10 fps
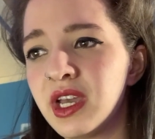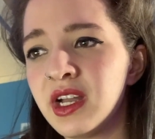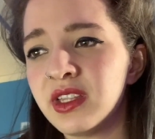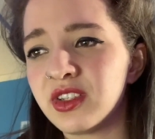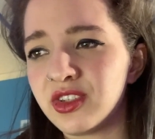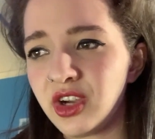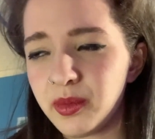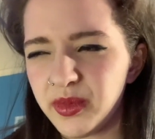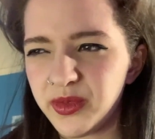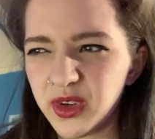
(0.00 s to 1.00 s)
The
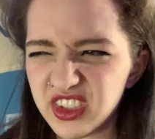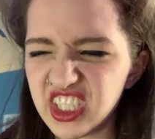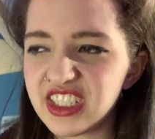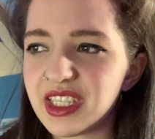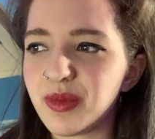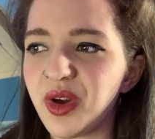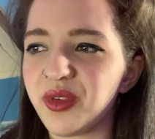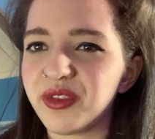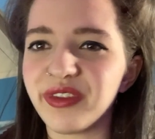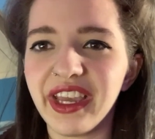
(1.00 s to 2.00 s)
sharp fortissimo
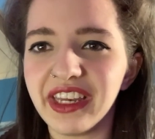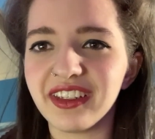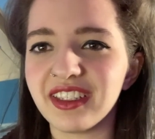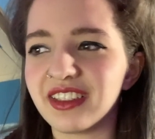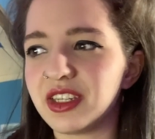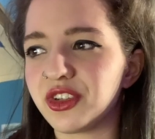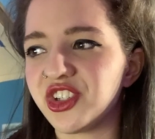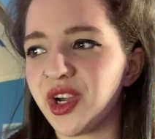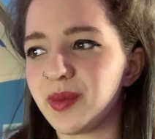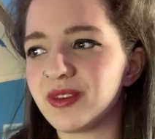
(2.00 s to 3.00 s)
invaded his
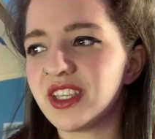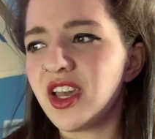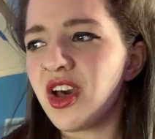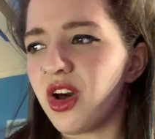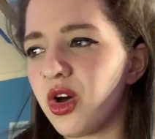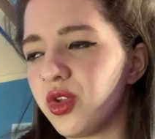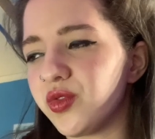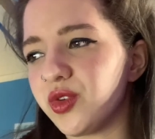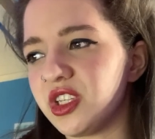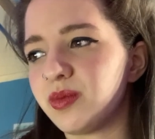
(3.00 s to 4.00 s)
eardrums, all
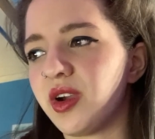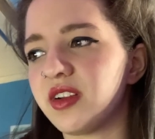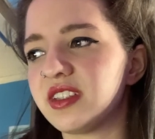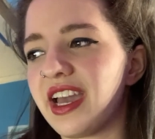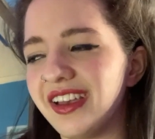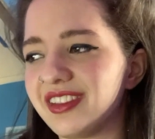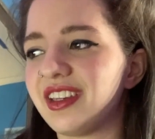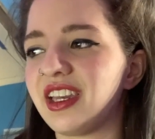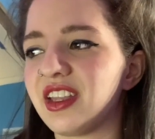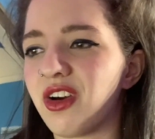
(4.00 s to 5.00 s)
voice parts
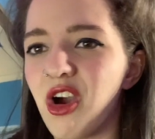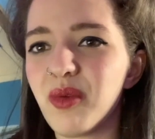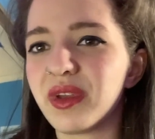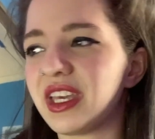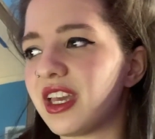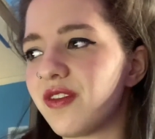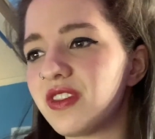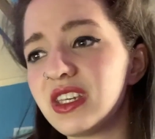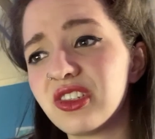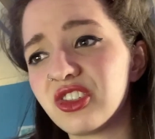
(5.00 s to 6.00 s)
asking in harmony if
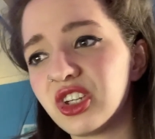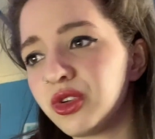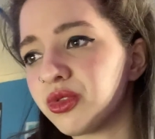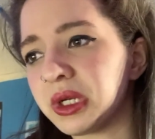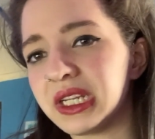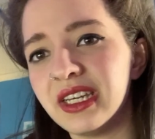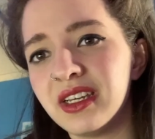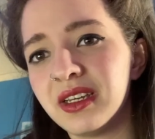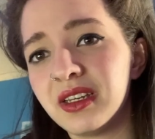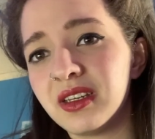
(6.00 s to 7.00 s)
these children
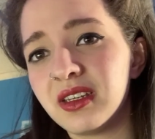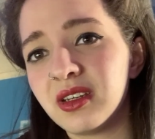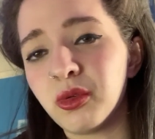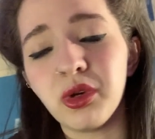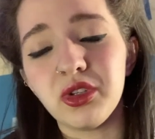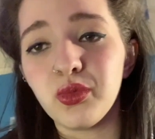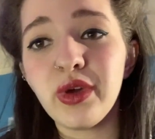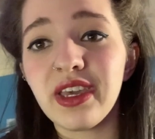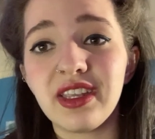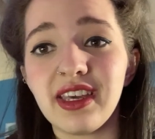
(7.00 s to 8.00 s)
were as
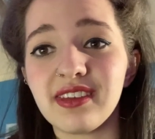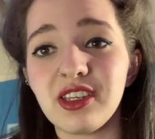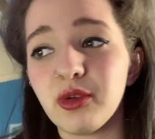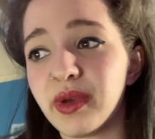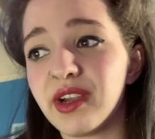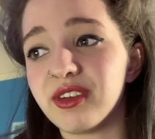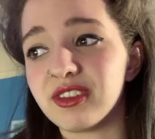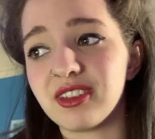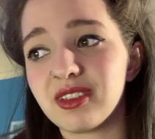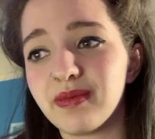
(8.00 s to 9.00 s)
wicked as their parents.